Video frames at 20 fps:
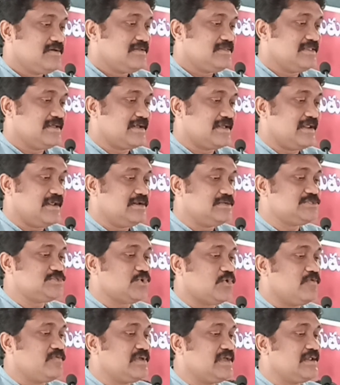the great
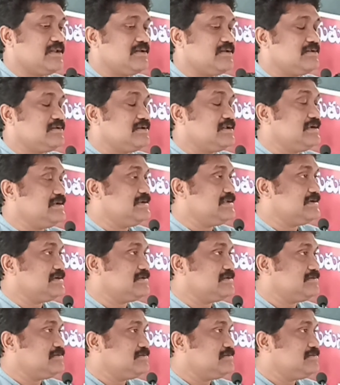Soviet
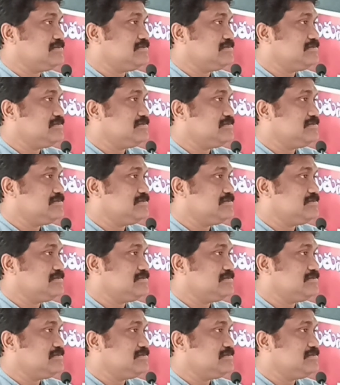leader